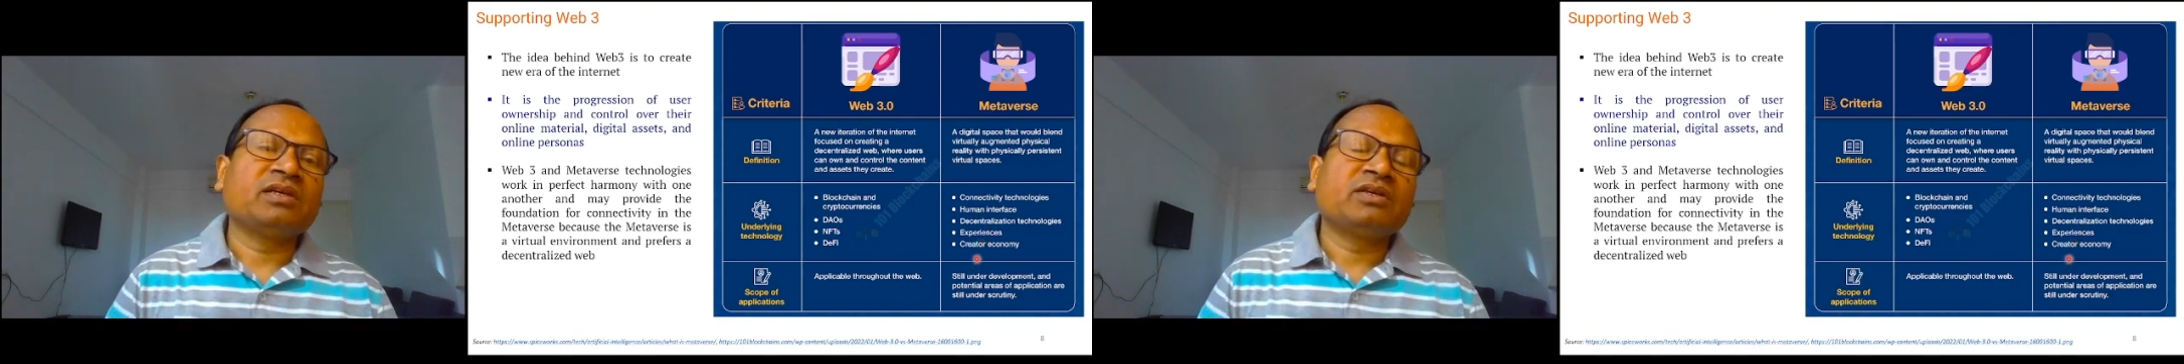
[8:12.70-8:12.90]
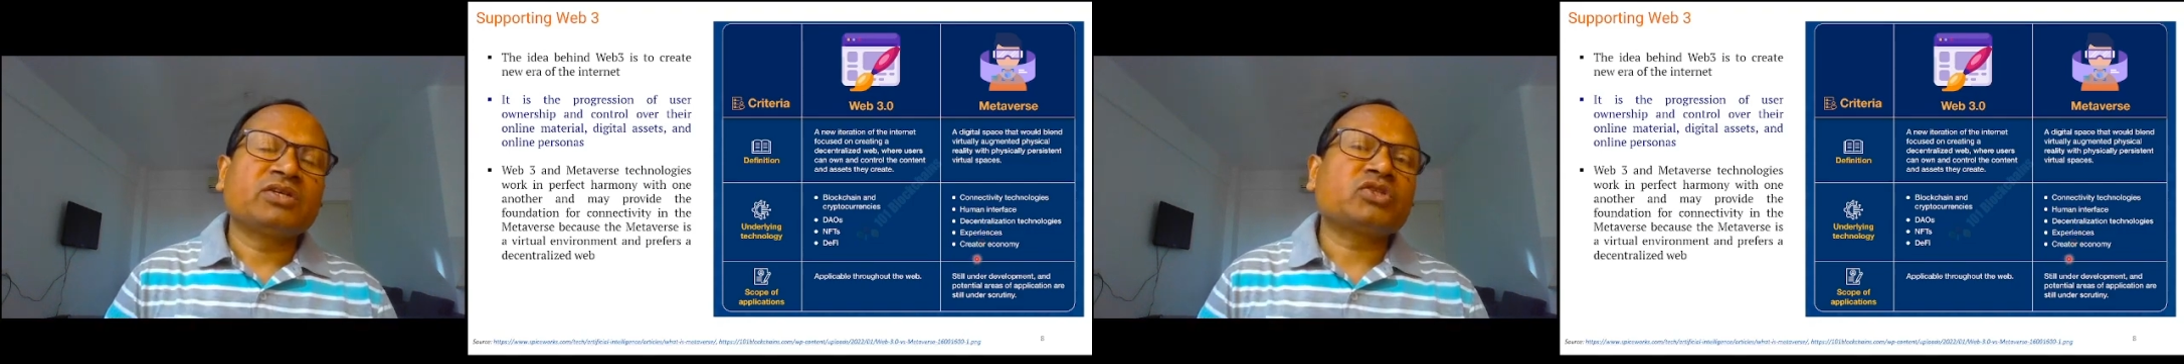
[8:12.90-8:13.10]

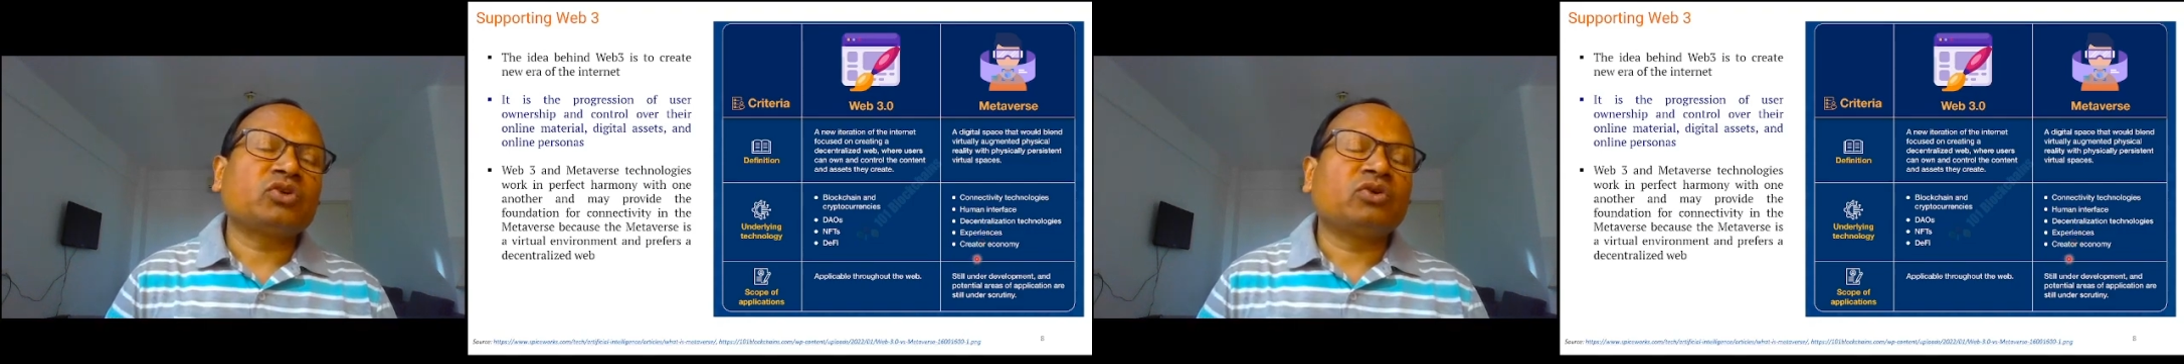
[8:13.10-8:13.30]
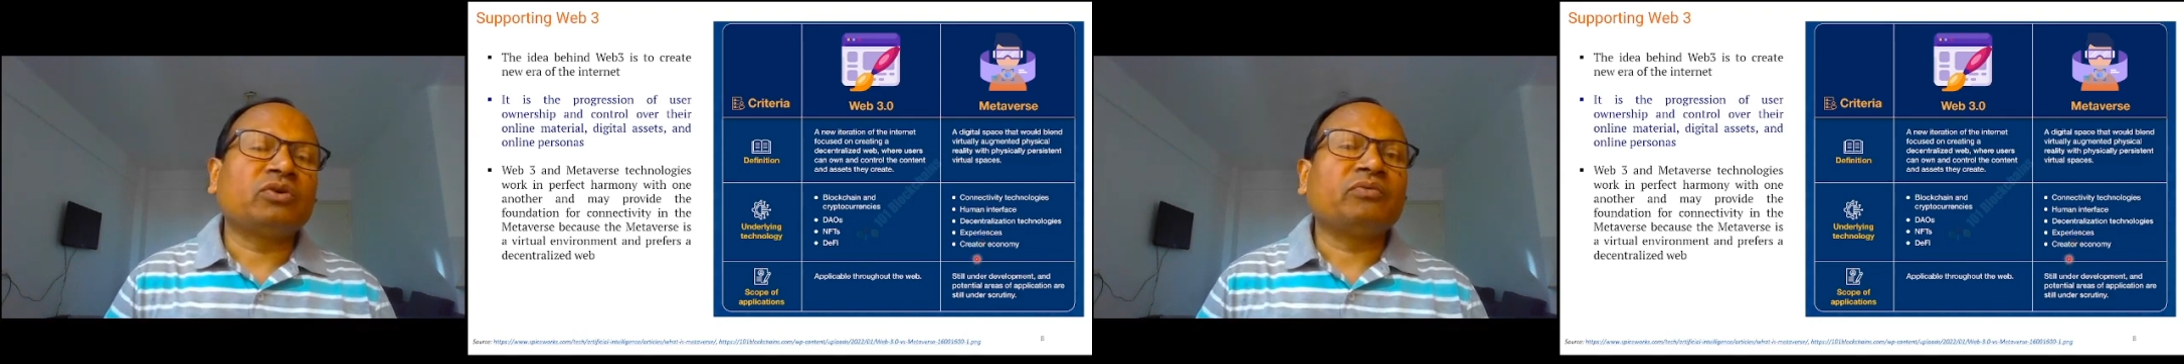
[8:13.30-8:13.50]

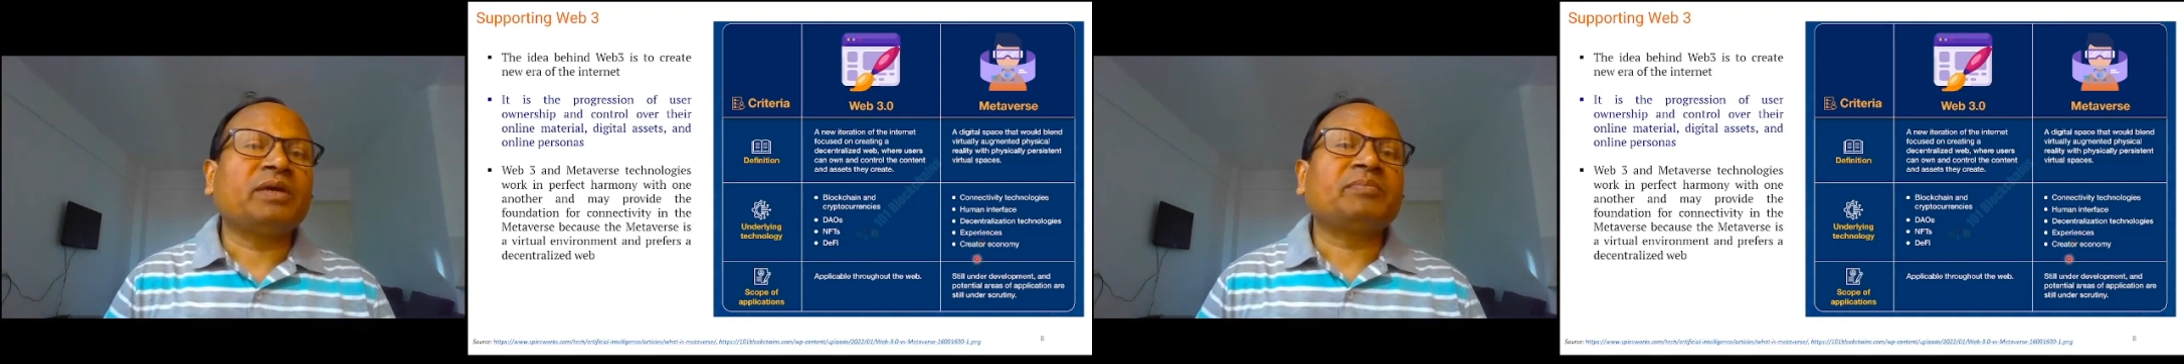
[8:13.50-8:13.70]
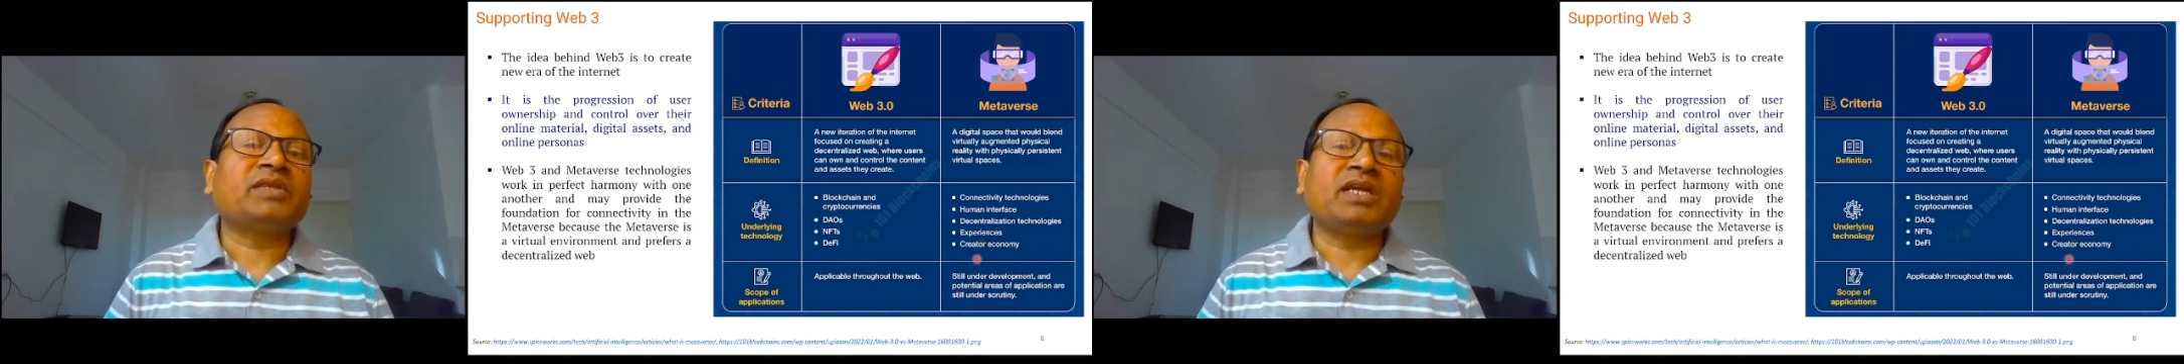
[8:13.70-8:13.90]
So
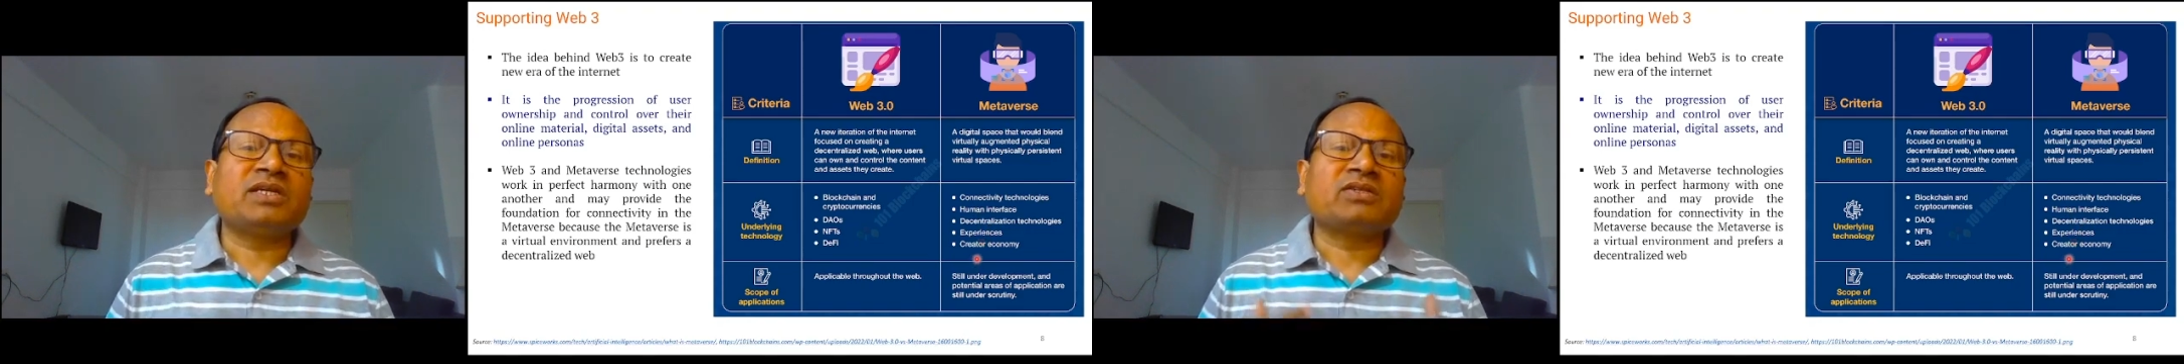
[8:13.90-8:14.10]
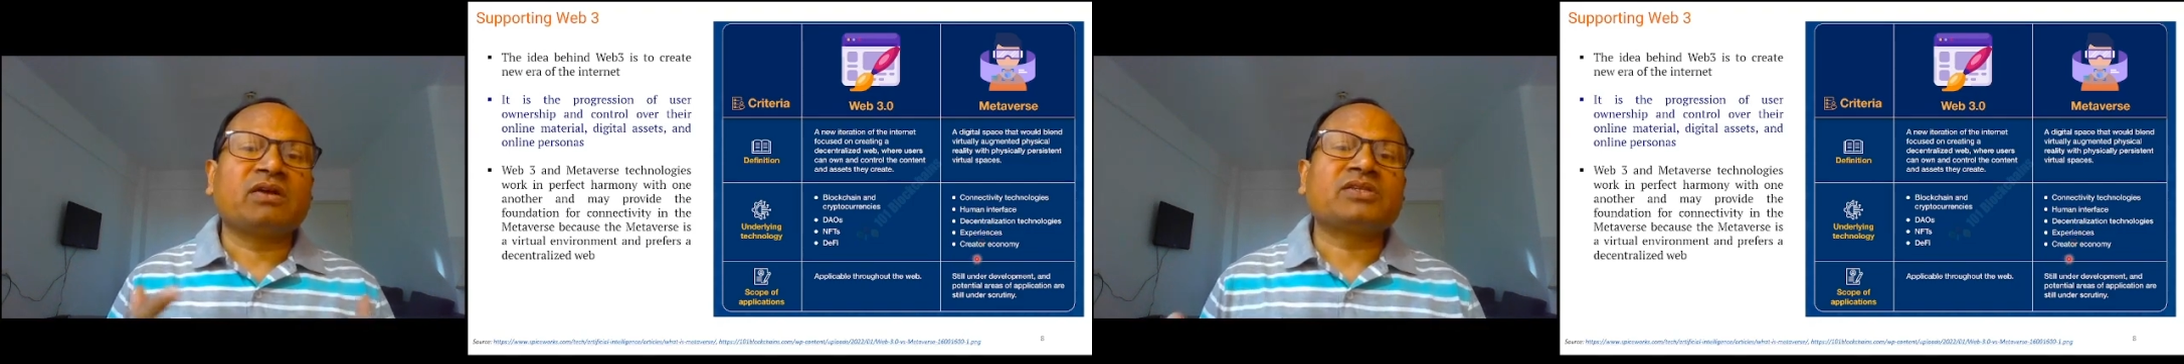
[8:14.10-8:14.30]
Web3
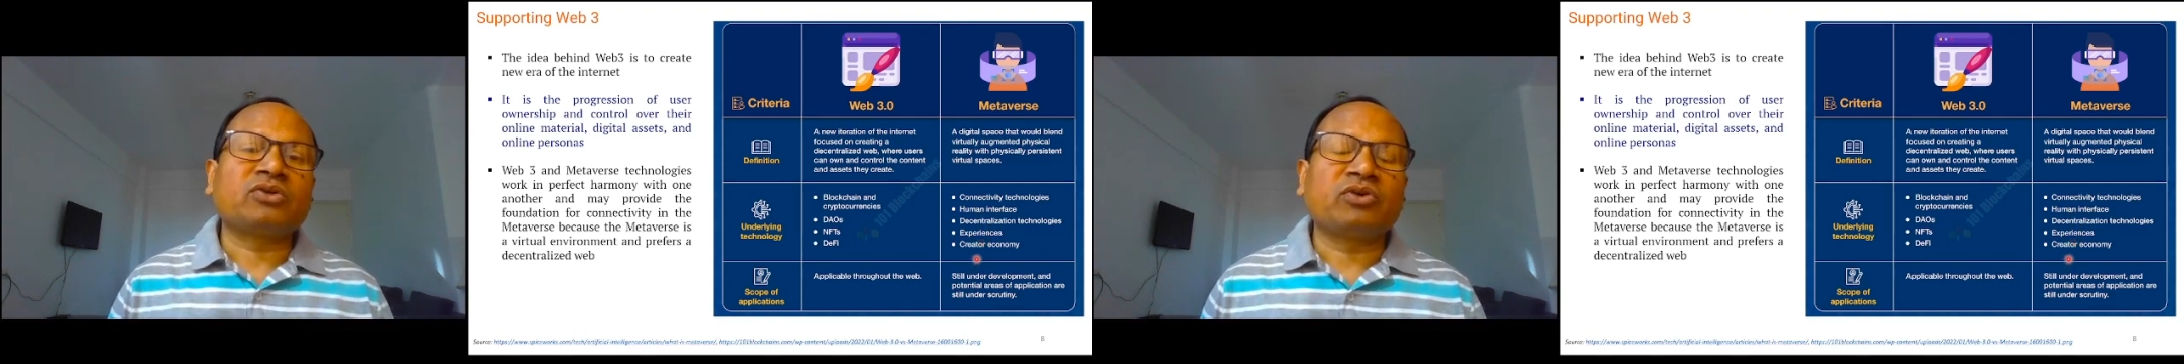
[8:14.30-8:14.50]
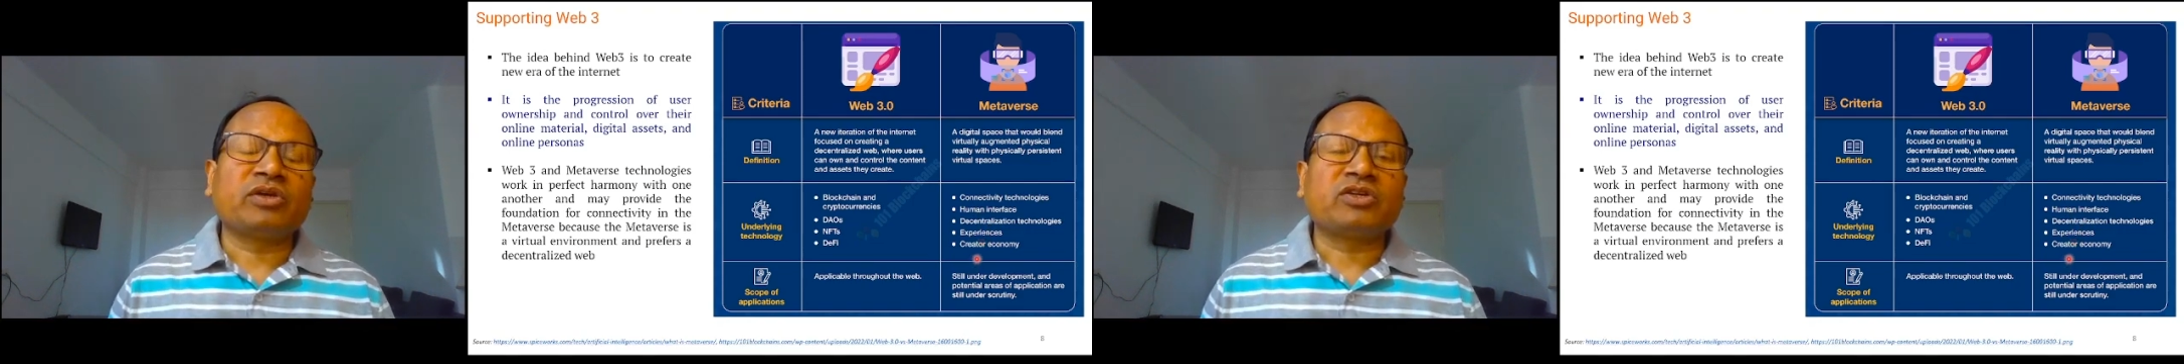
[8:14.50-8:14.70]
is
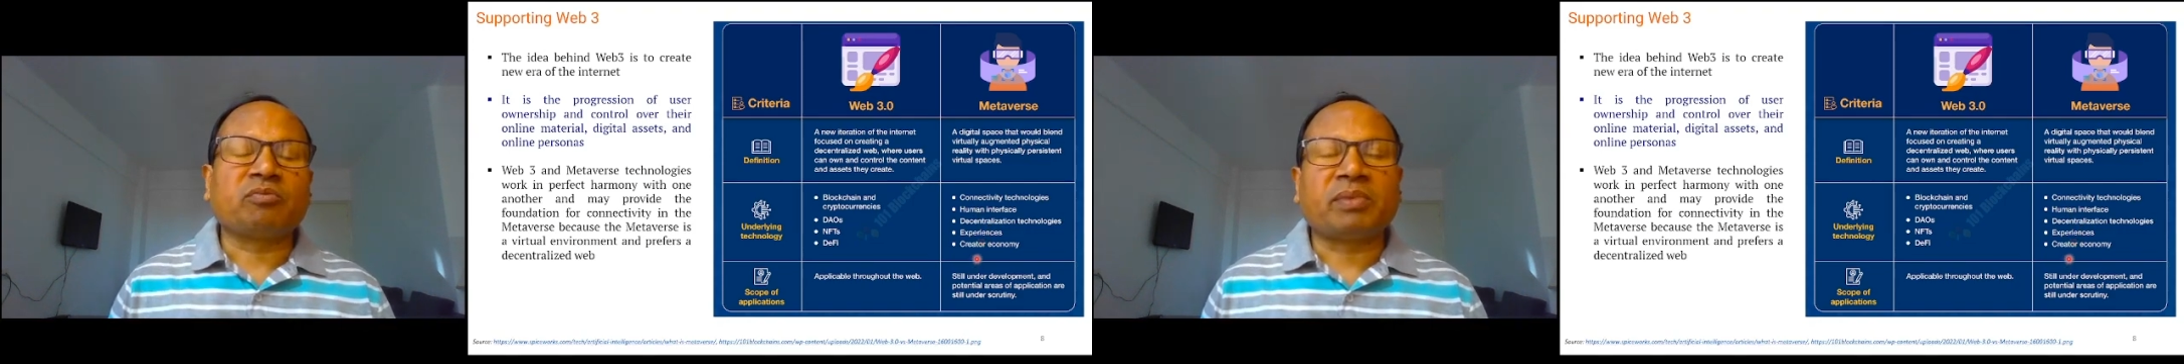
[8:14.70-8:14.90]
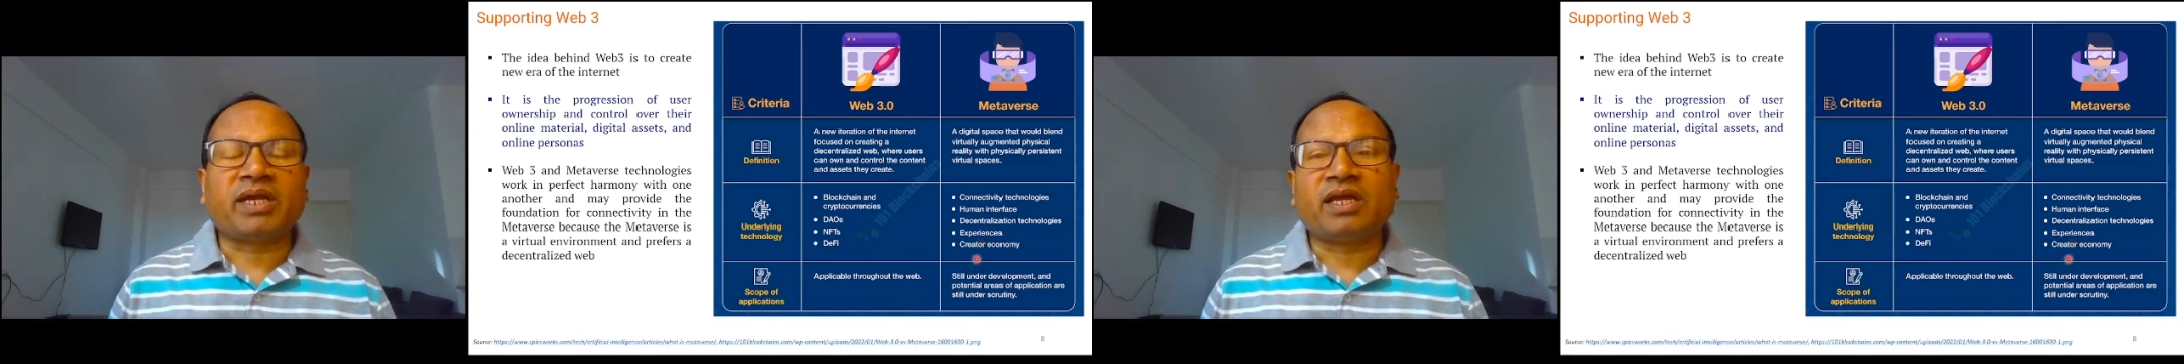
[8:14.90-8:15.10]
also going to
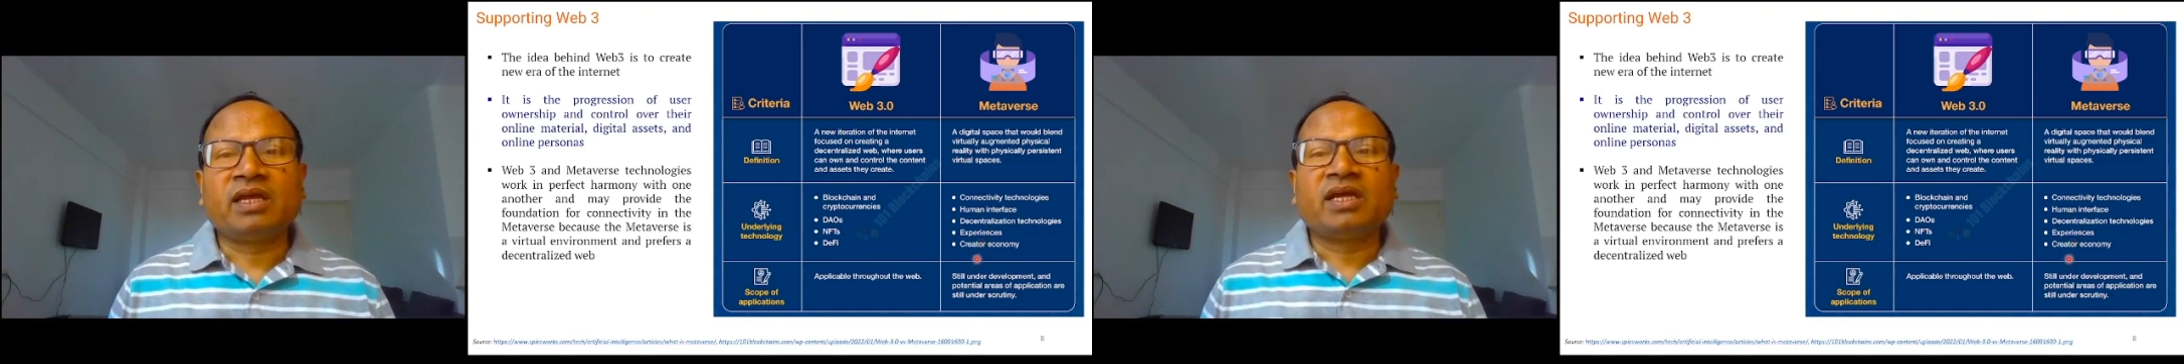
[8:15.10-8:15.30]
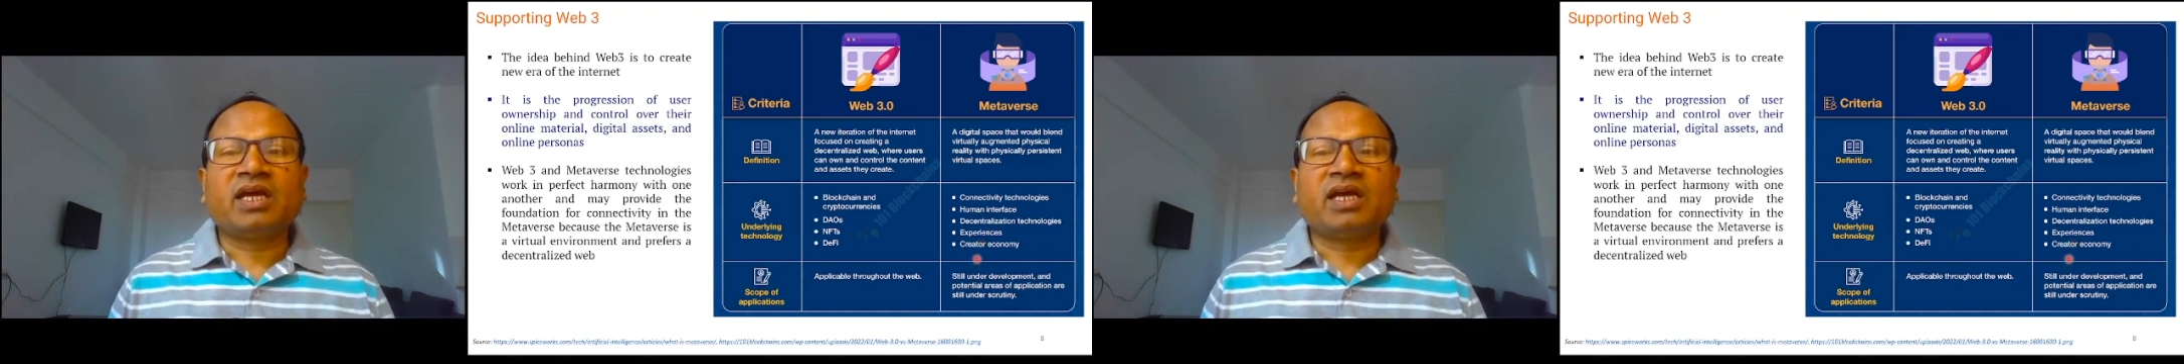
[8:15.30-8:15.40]
play